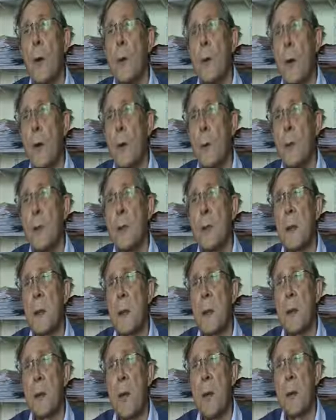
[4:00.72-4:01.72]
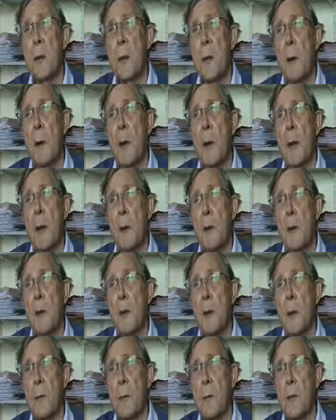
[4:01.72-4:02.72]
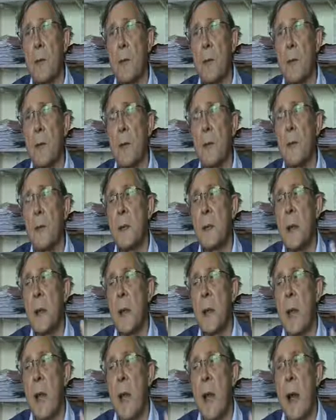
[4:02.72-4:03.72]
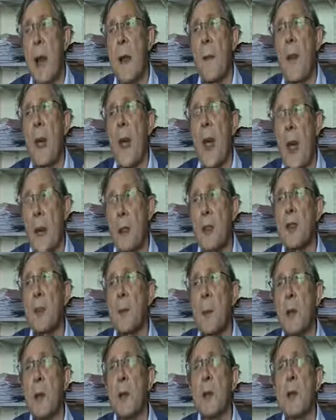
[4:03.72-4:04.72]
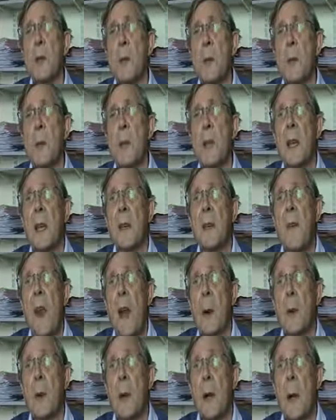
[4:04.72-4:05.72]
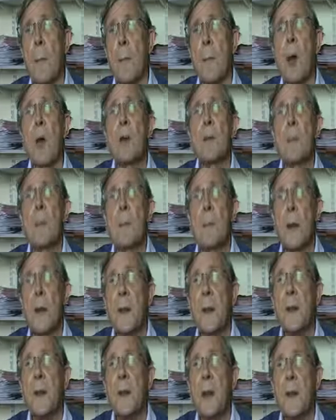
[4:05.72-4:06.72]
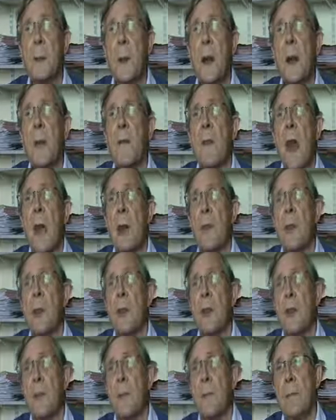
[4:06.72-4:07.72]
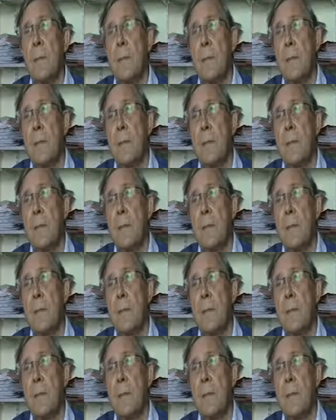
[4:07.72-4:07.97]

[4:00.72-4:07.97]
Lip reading: own linguistic and non-linguistic sources, and there has to be a communicative outcome, not simply the display of language.